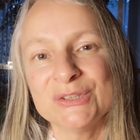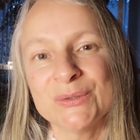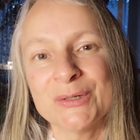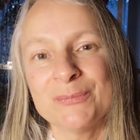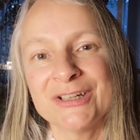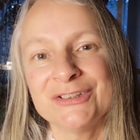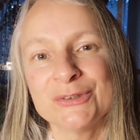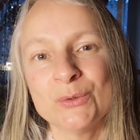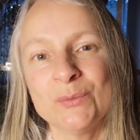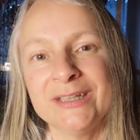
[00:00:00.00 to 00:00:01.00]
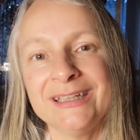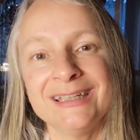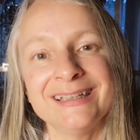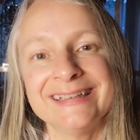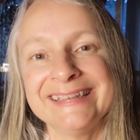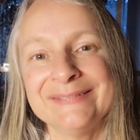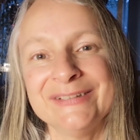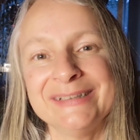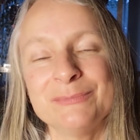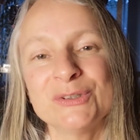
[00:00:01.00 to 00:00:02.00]
to our bundle. We,
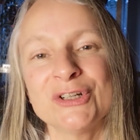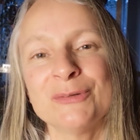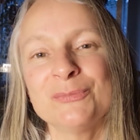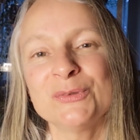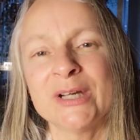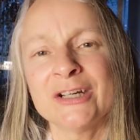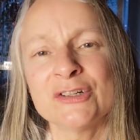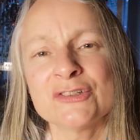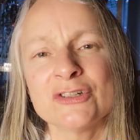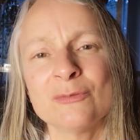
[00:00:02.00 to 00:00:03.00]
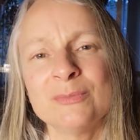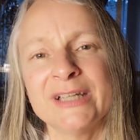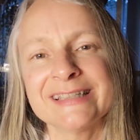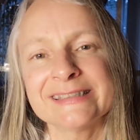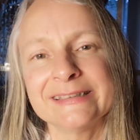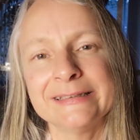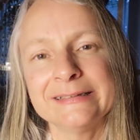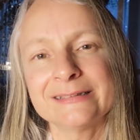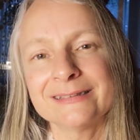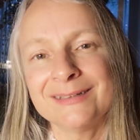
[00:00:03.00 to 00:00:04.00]
we put our prayers, our
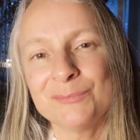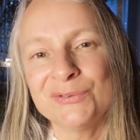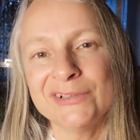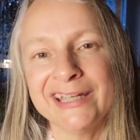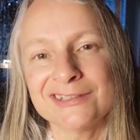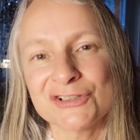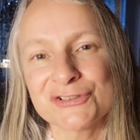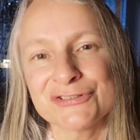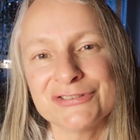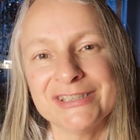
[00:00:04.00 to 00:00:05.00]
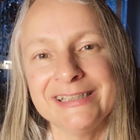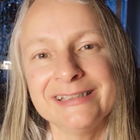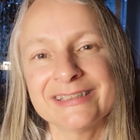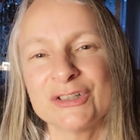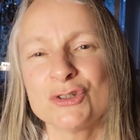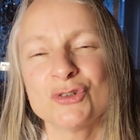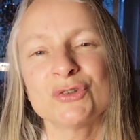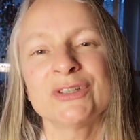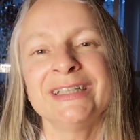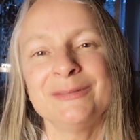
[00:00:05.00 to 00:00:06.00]
blessings, and plant our seeds, our
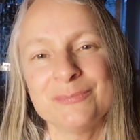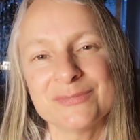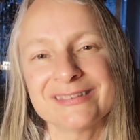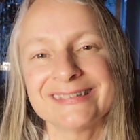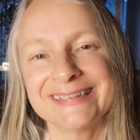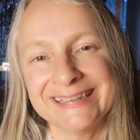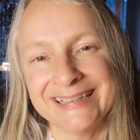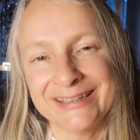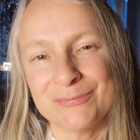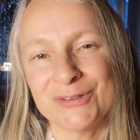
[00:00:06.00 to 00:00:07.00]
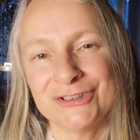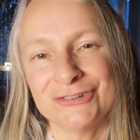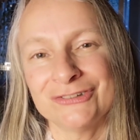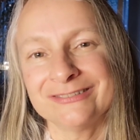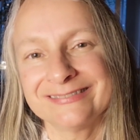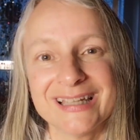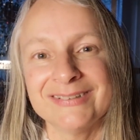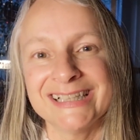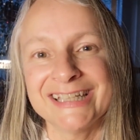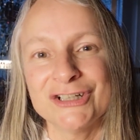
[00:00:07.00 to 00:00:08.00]
dreams in the bundle.
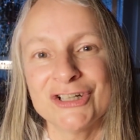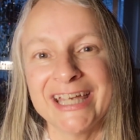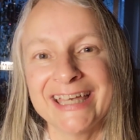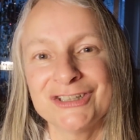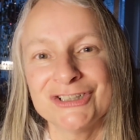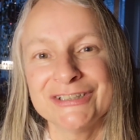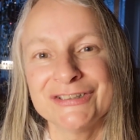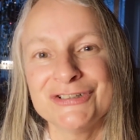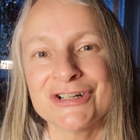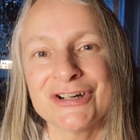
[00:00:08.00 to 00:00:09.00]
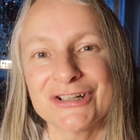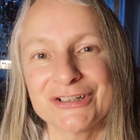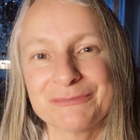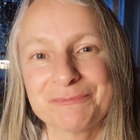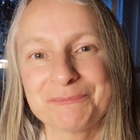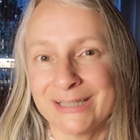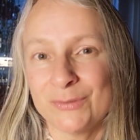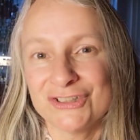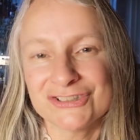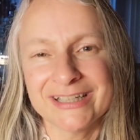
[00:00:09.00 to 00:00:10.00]
We light our candle in the dark. And
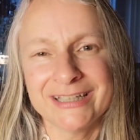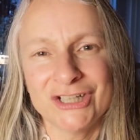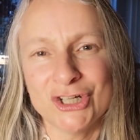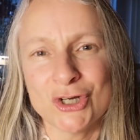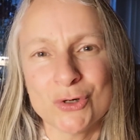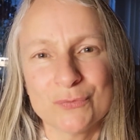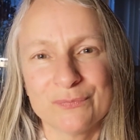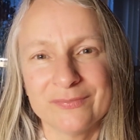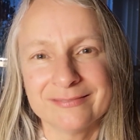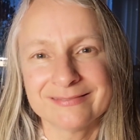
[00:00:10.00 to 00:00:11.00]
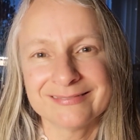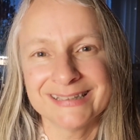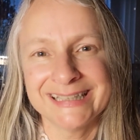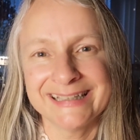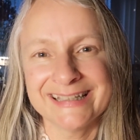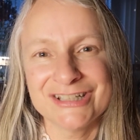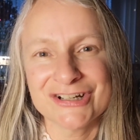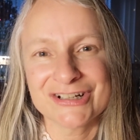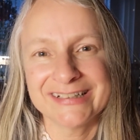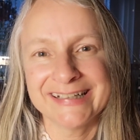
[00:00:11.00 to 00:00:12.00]
then we just let it go into the
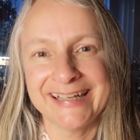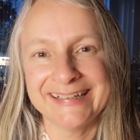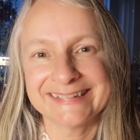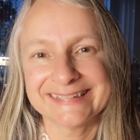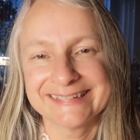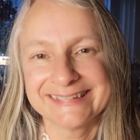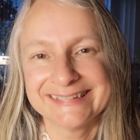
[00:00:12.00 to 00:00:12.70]
dark night.